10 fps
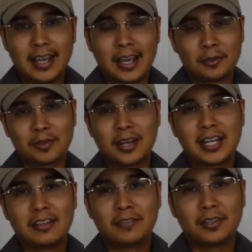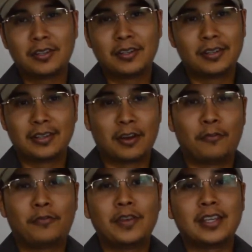and there's not even a
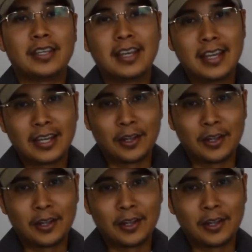fee